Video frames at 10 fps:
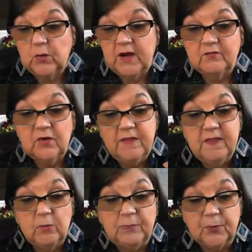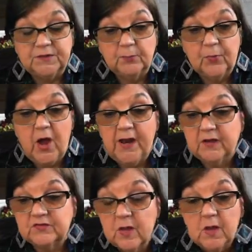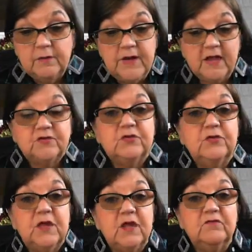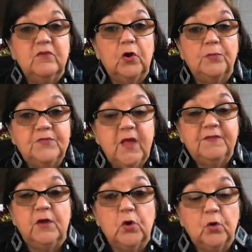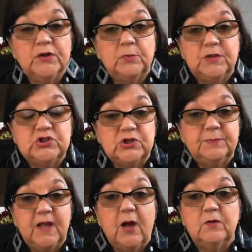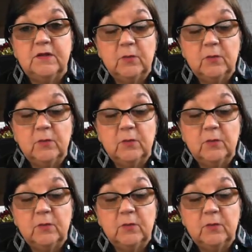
whatever, and then we put the products next to the envelopes that they're going to be shipped out,